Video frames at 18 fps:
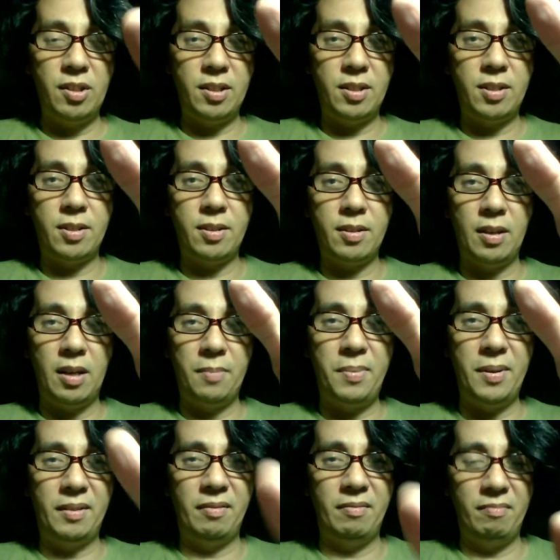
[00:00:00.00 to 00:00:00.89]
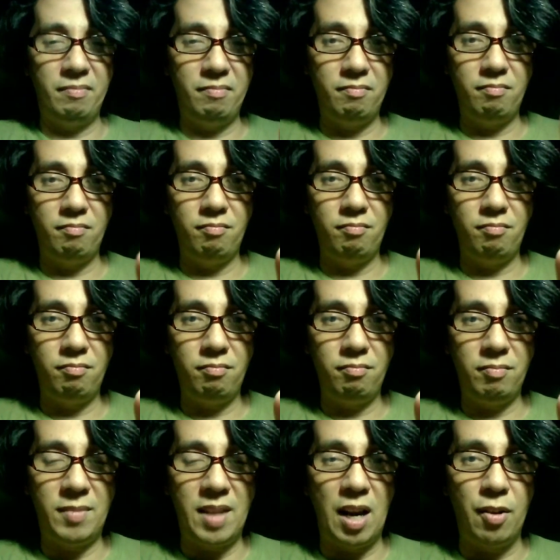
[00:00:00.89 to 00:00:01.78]
is a bit
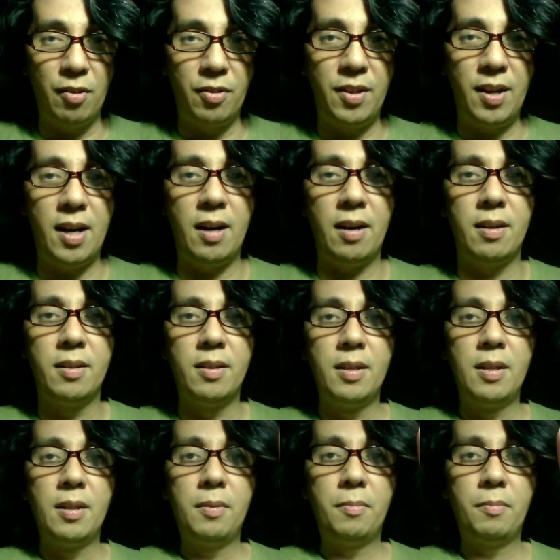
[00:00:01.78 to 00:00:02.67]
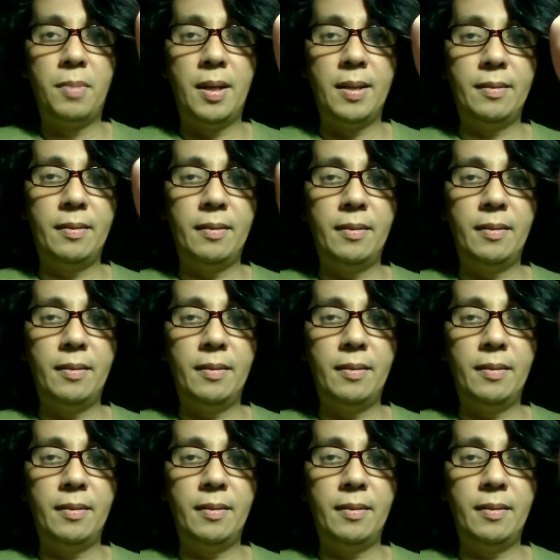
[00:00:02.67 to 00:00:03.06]
down there, but